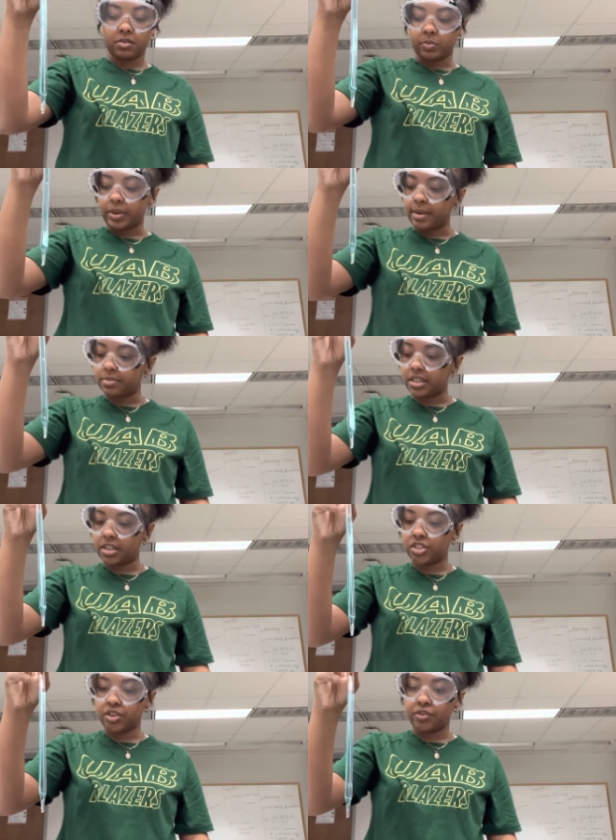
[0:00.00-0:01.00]
We empty
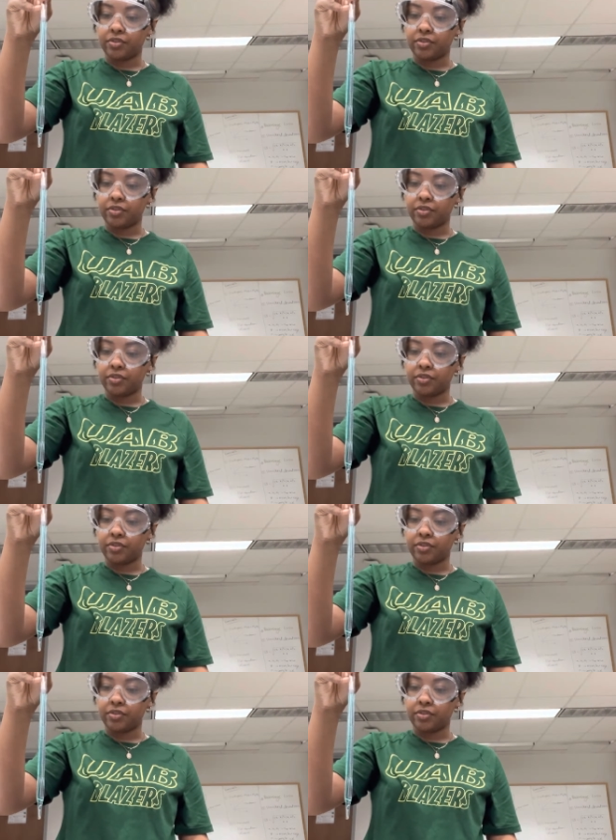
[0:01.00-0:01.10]
2.